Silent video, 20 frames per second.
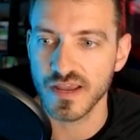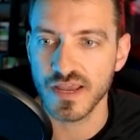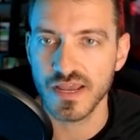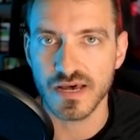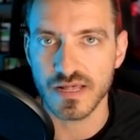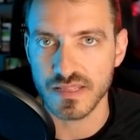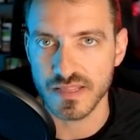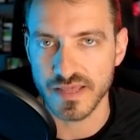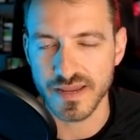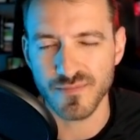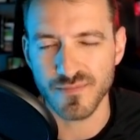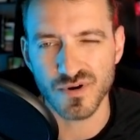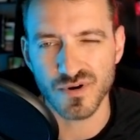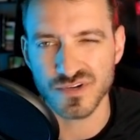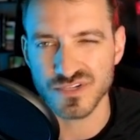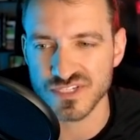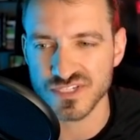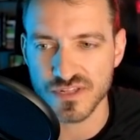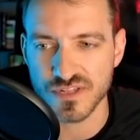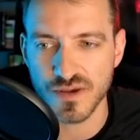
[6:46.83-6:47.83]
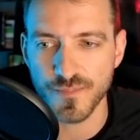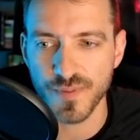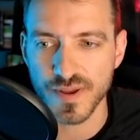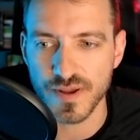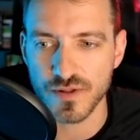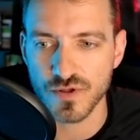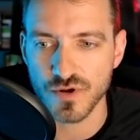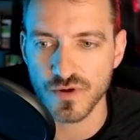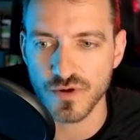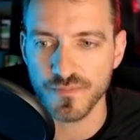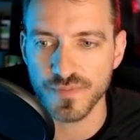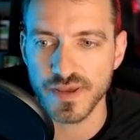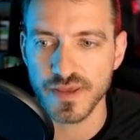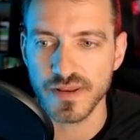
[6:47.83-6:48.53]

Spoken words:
labor is slipping a little bit.